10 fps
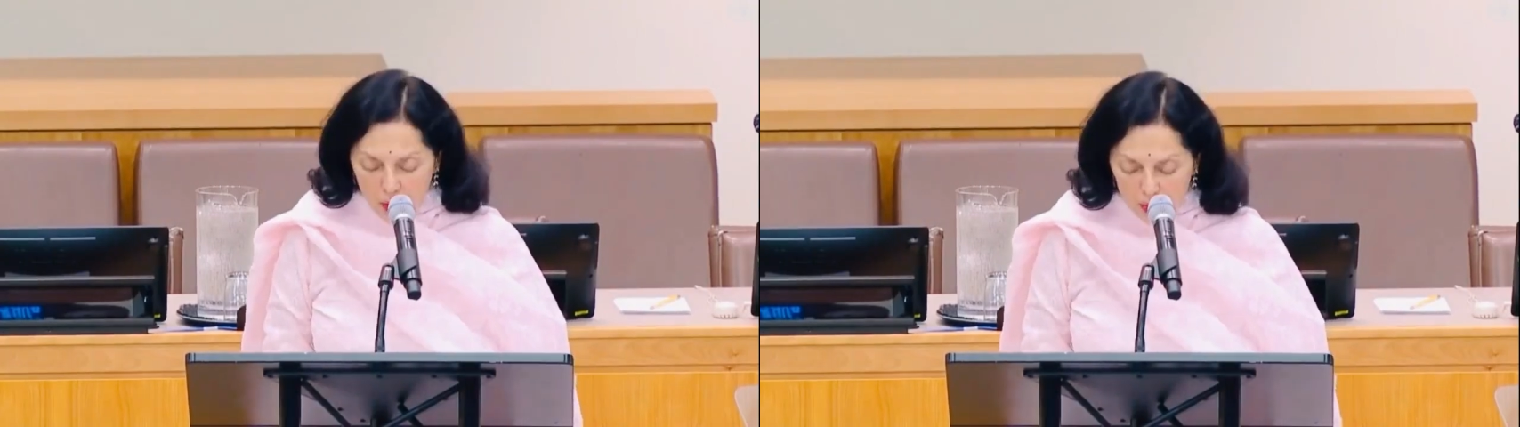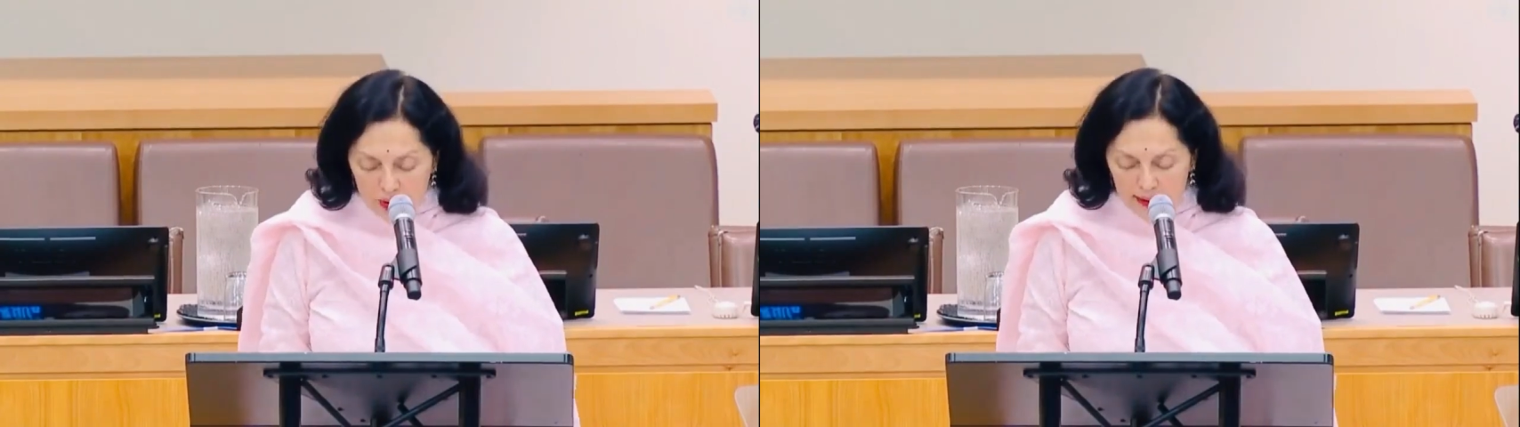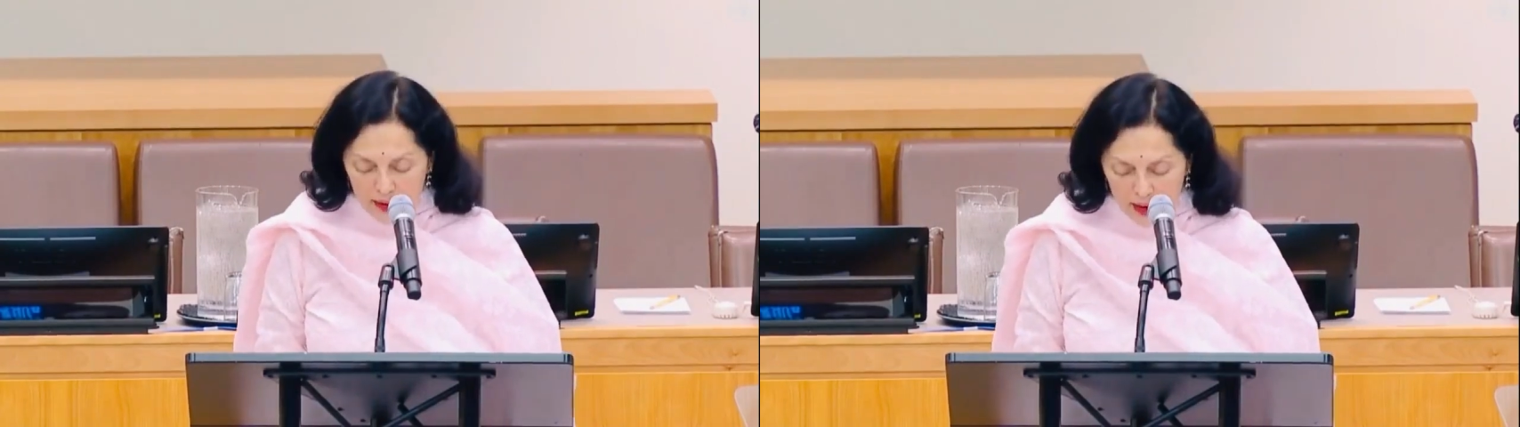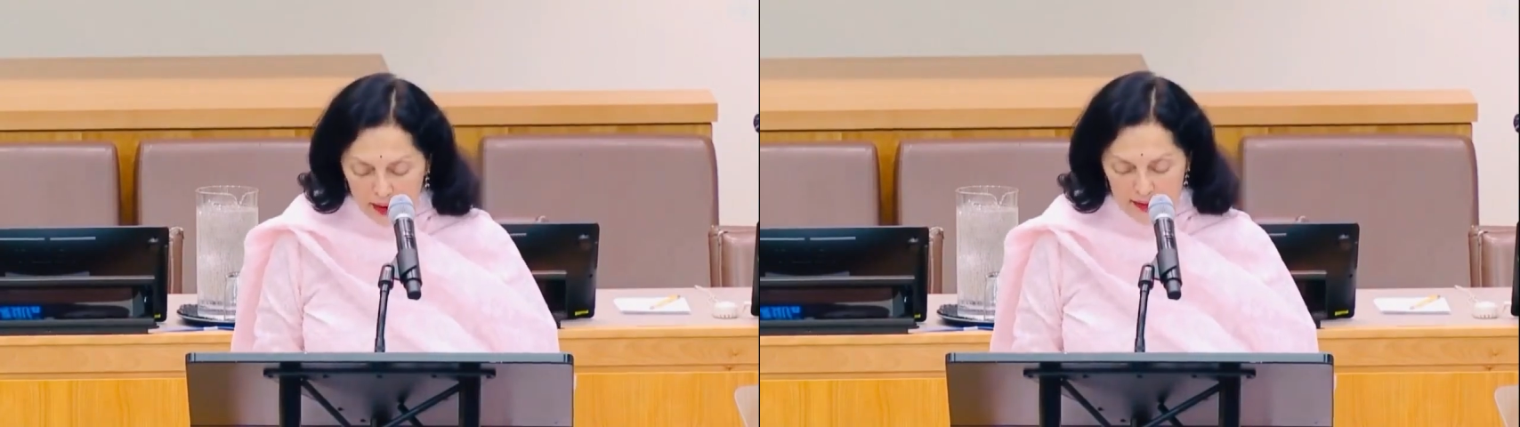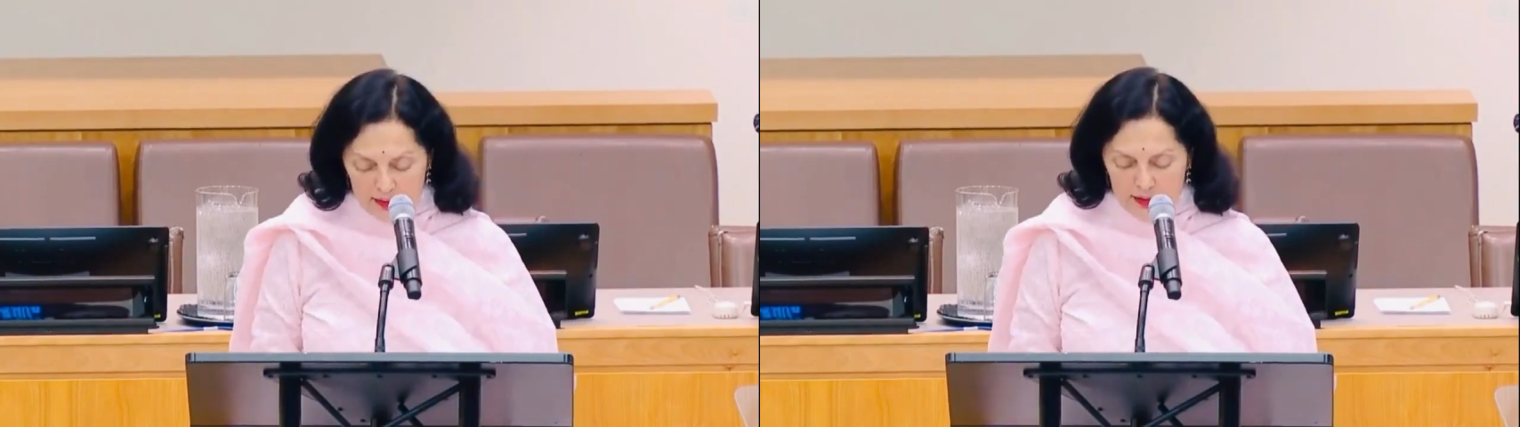only
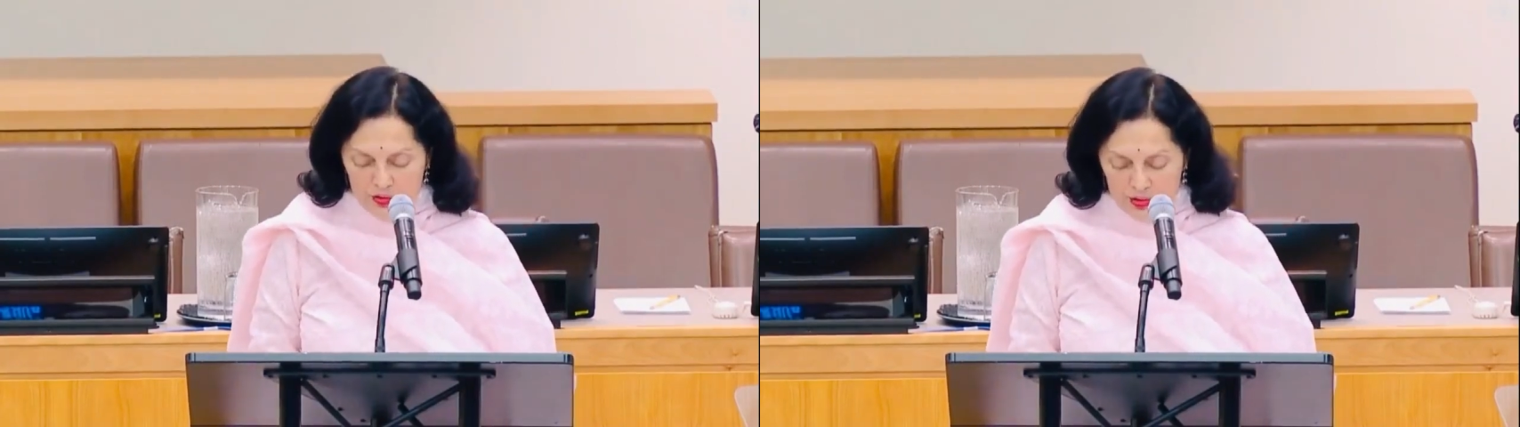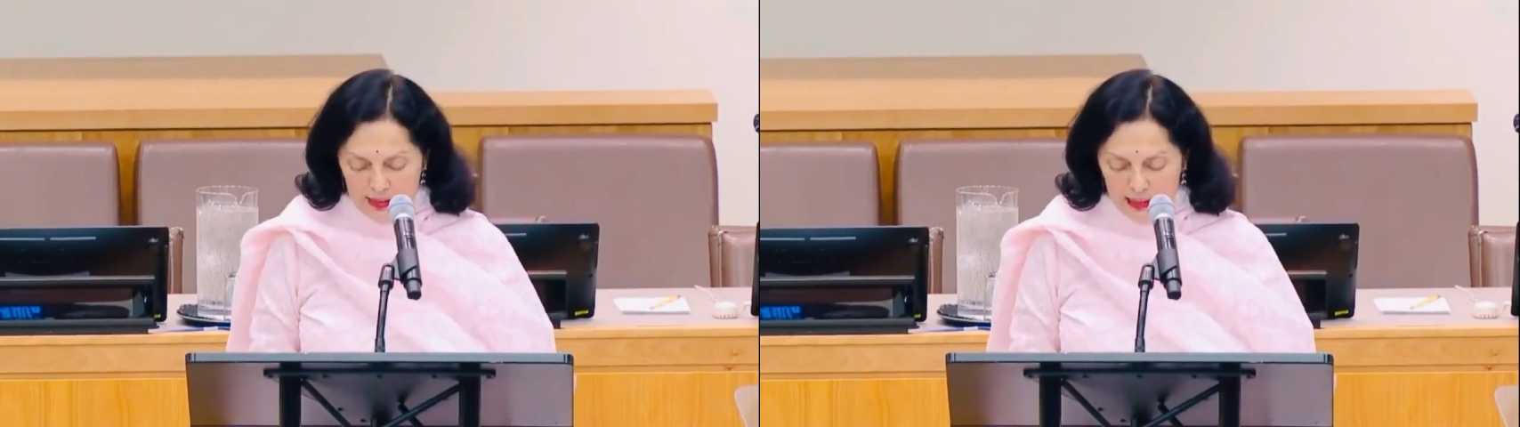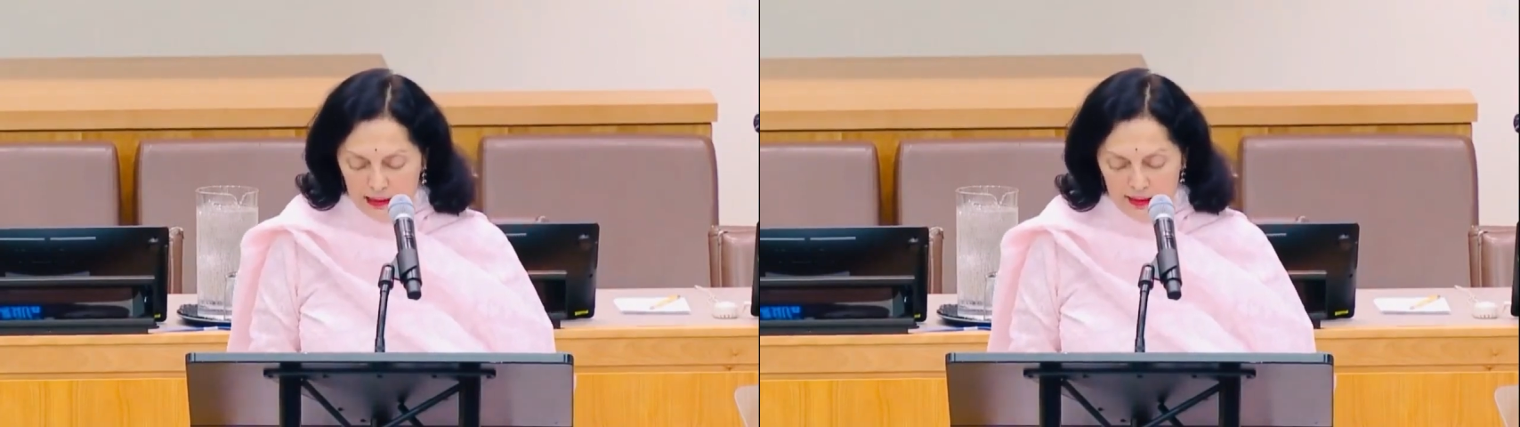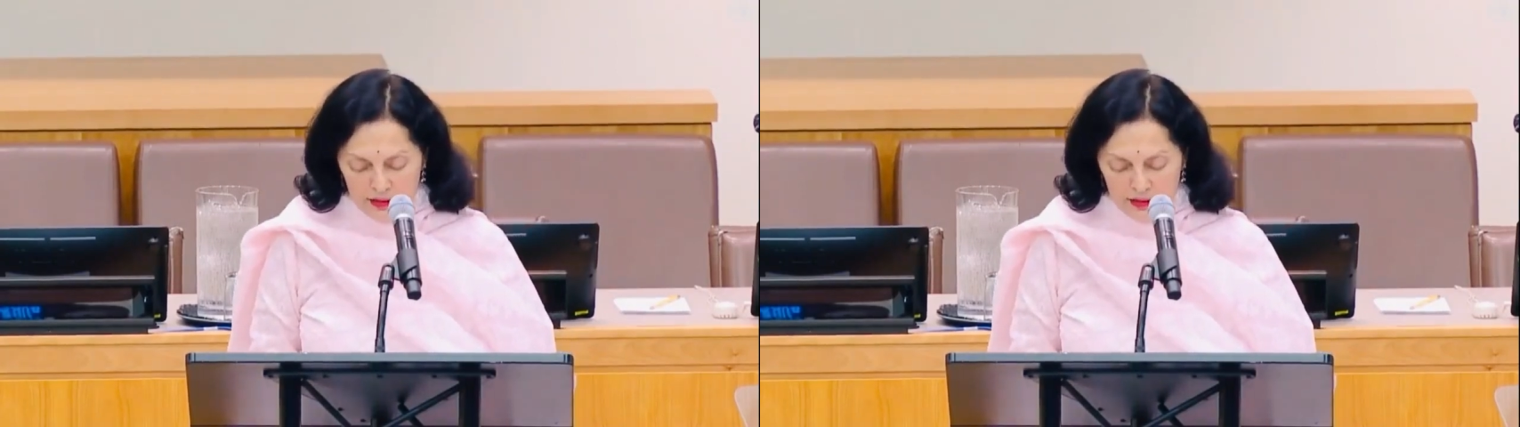answer to settling